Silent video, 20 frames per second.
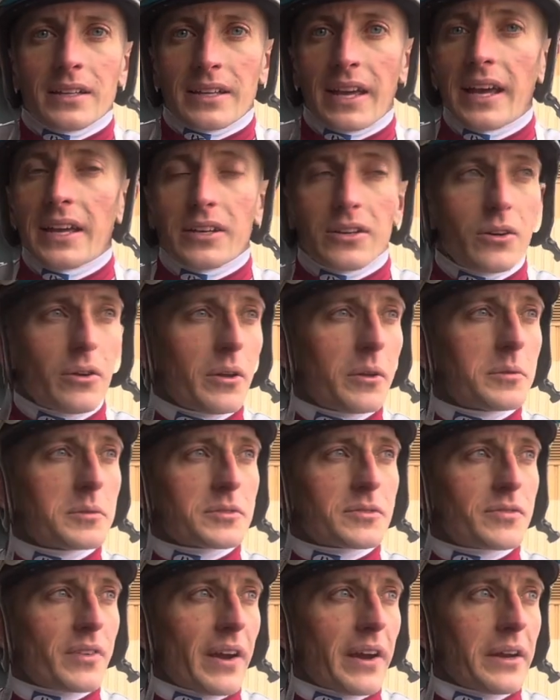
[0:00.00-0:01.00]
Yeah, you know, he was
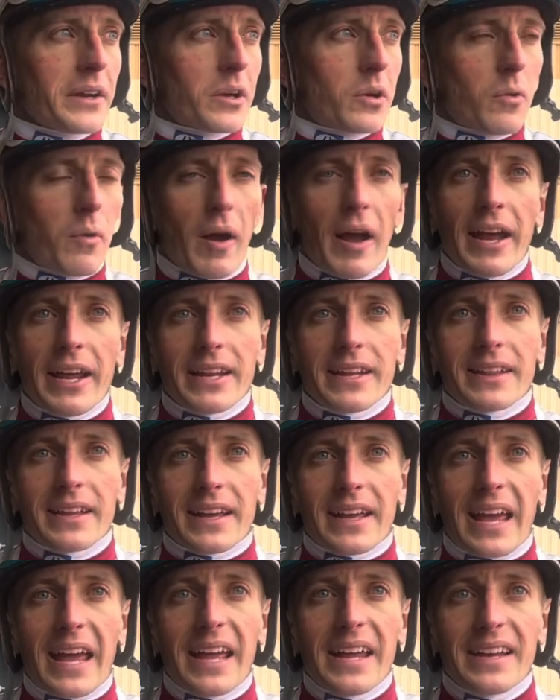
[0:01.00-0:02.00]
very quiet in the
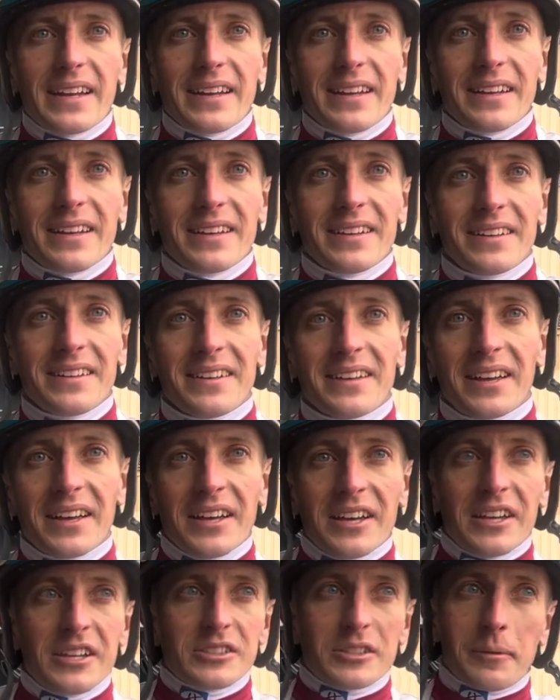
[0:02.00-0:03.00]
gate.
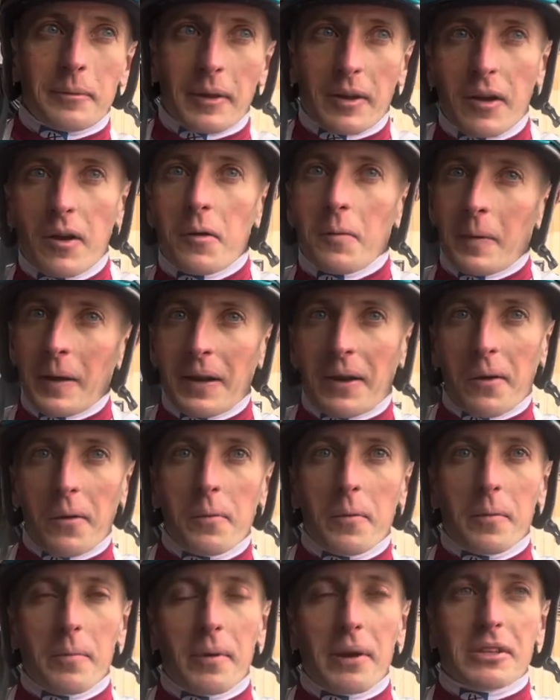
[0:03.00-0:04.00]
So I'm like, oh man, I hope he
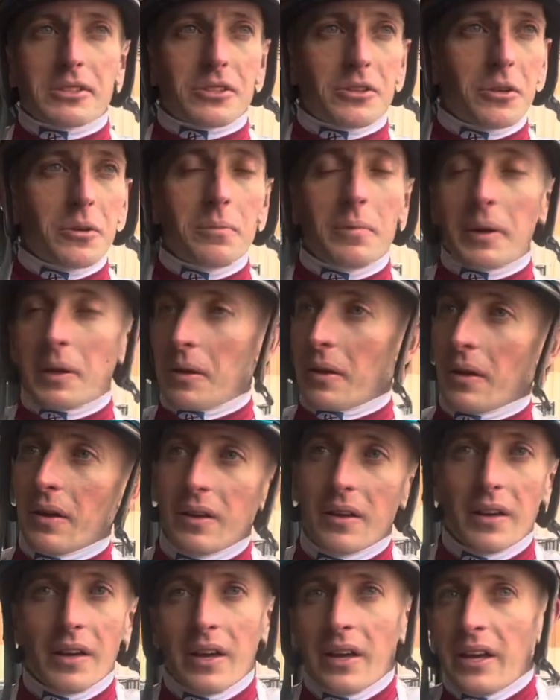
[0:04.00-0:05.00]
breaks good, but he,
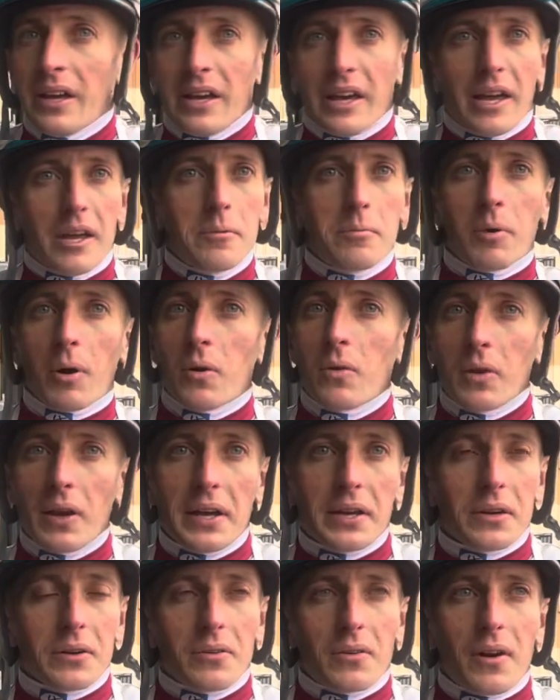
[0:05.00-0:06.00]
he broke like
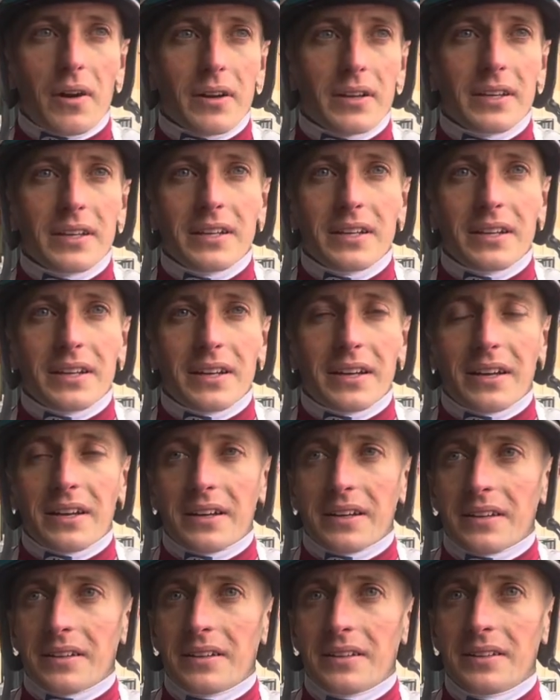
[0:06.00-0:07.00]
a rocket and
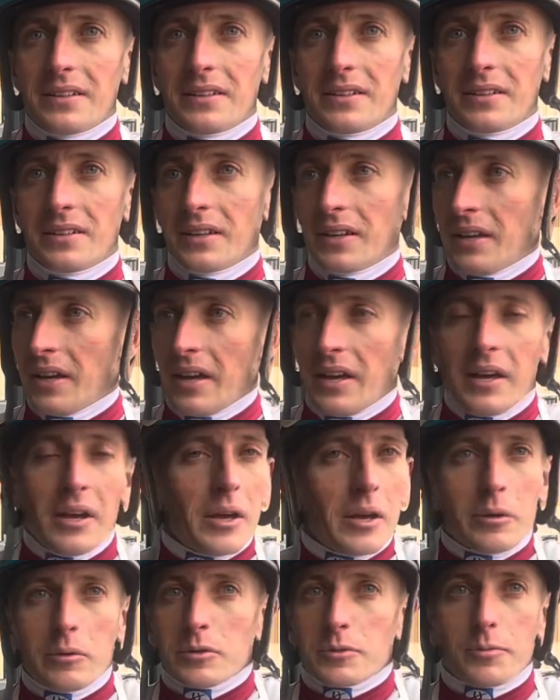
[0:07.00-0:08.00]
uh,
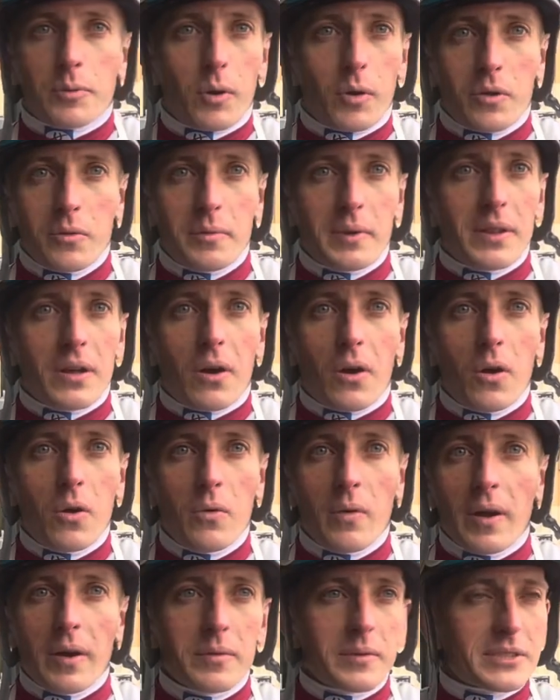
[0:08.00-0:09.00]
was pulling me the whole
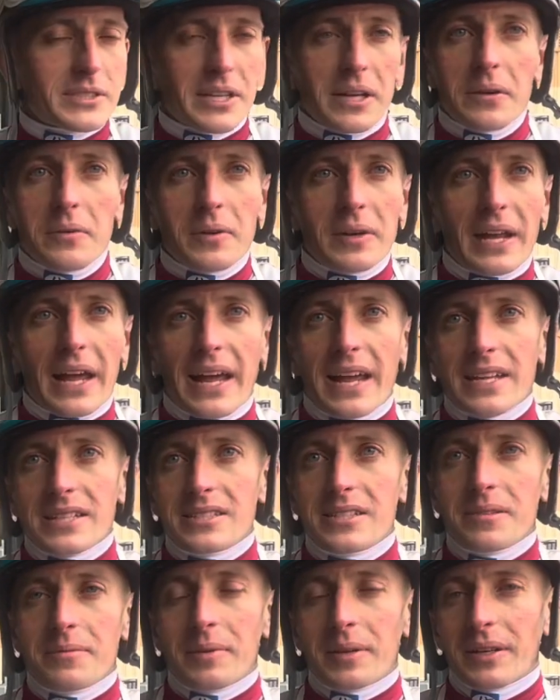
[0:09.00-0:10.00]
way, was there when I asked
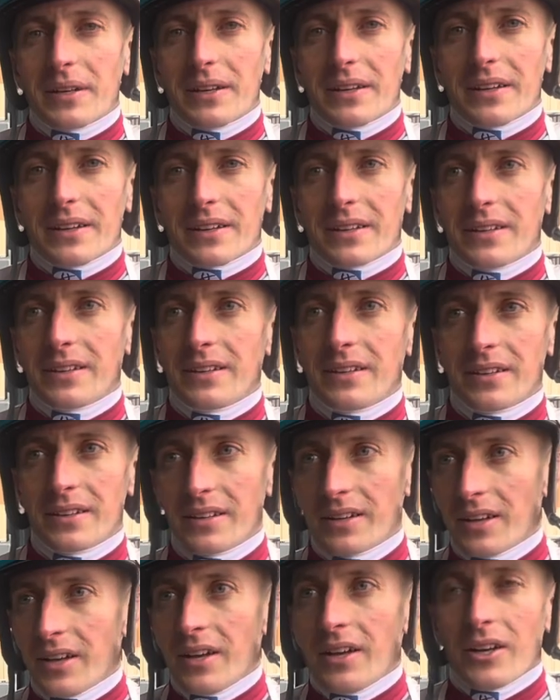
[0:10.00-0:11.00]
him and uh,
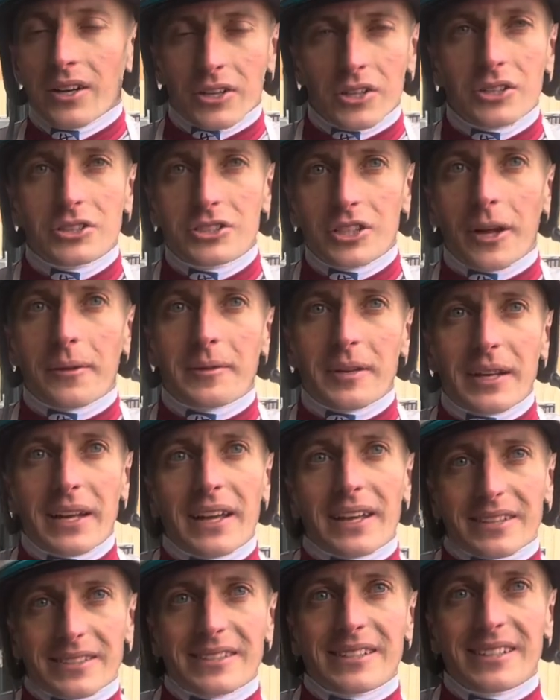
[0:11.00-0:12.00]
good job to
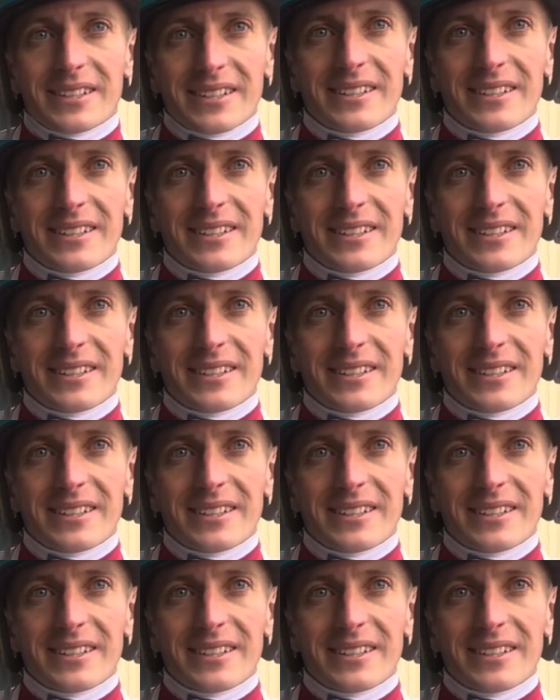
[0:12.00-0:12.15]
Ness